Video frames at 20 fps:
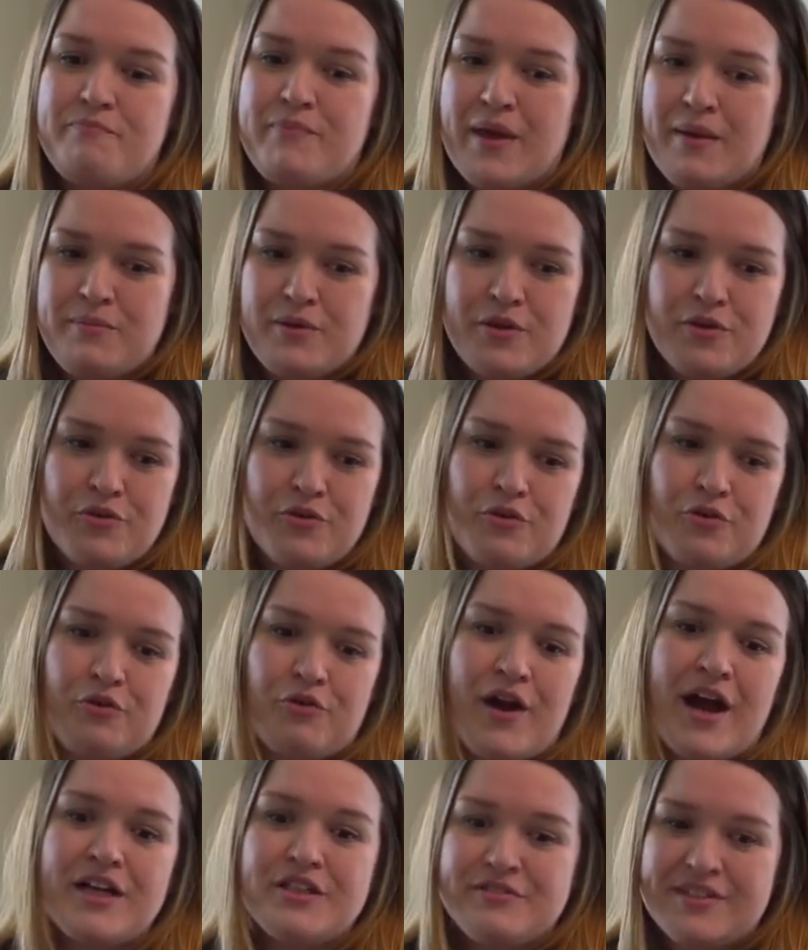baby who
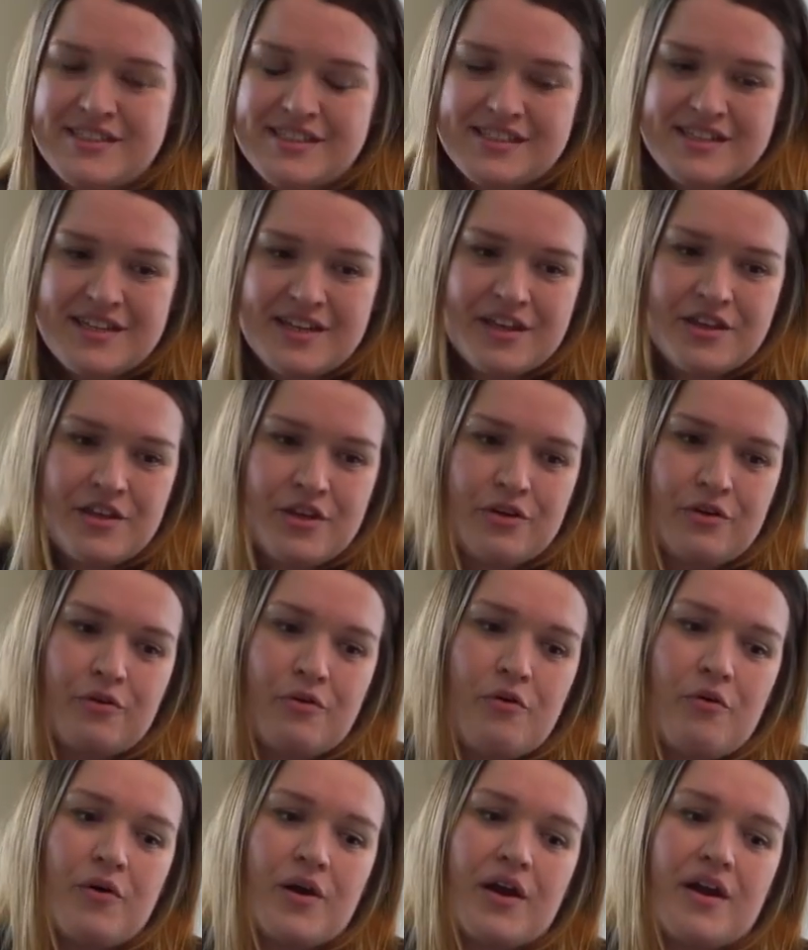graduates the NICU
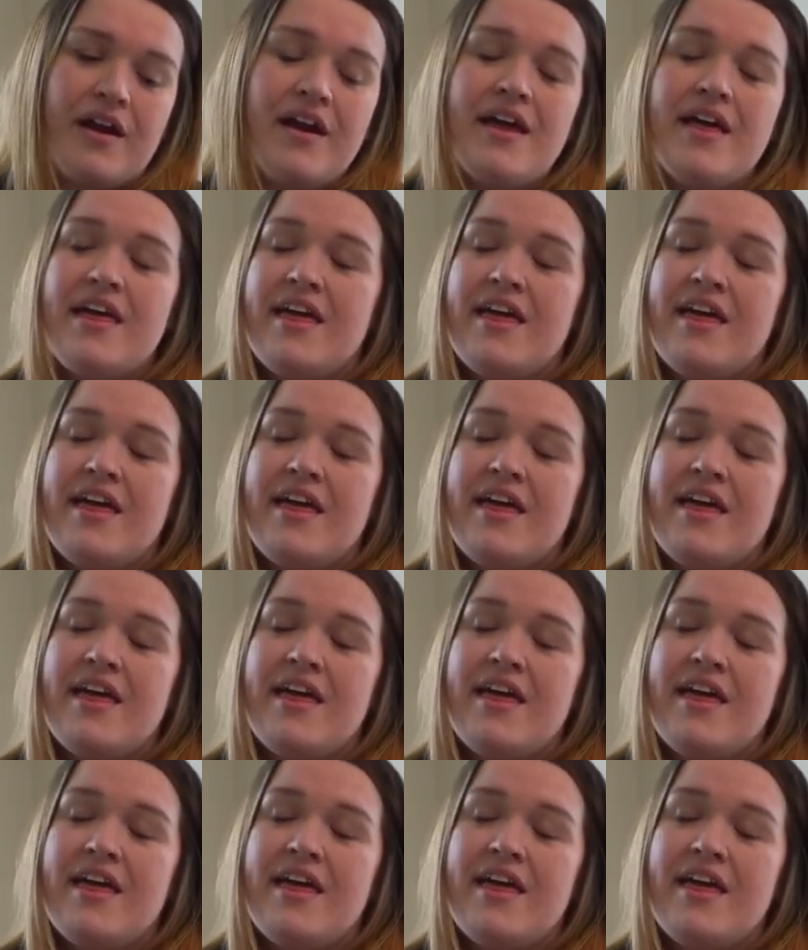or